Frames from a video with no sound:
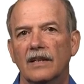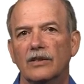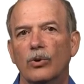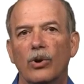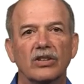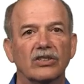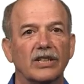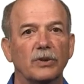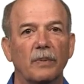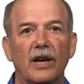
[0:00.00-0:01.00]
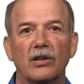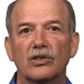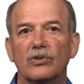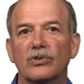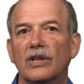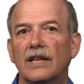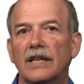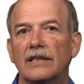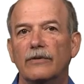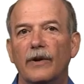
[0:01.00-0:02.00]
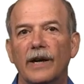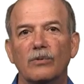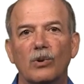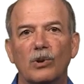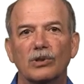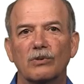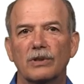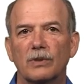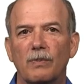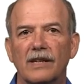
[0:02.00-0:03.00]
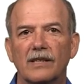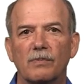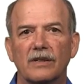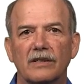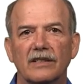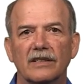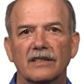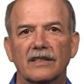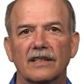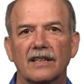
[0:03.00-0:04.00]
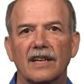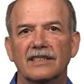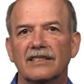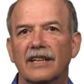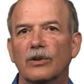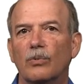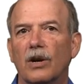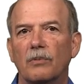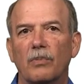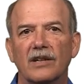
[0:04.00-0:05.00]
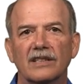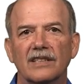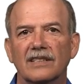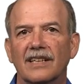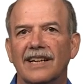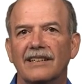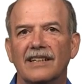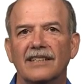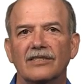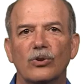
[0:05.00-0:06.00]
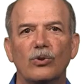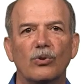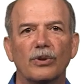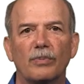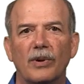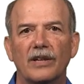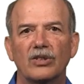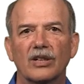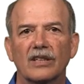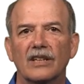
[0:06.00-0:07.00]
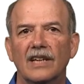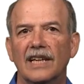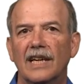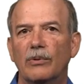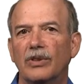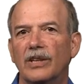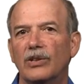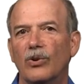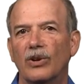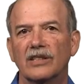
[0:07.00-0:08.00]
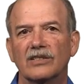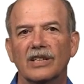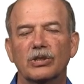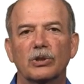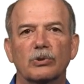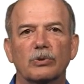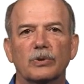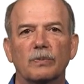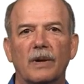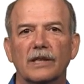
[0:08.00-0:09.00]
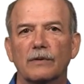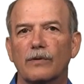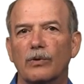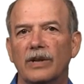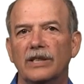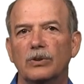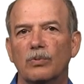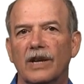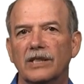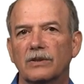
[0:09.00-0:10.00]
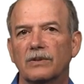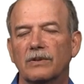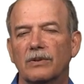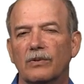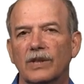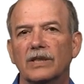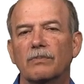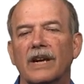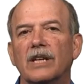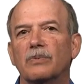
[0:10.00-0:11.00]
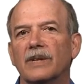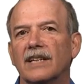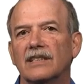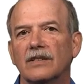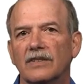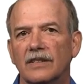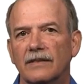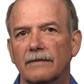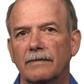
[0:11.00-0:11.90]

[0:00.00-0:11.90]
The organization may also define roles and responsibilities, a standard work process that outlines who on the project and within the organization is responsible for each risk management activity.